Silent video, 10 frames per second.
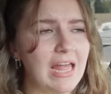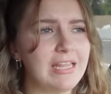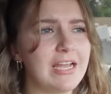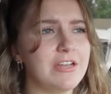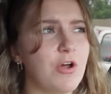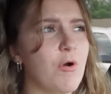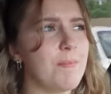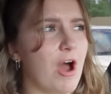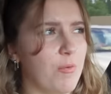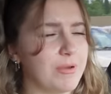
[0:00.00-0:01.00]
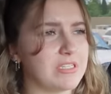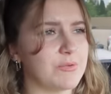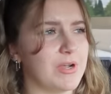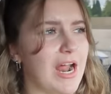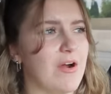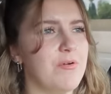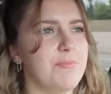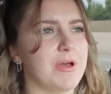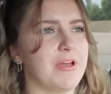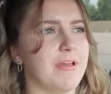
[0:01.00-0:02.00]
Like, I know I'm helping someone out,
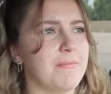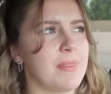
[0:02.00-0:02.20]
but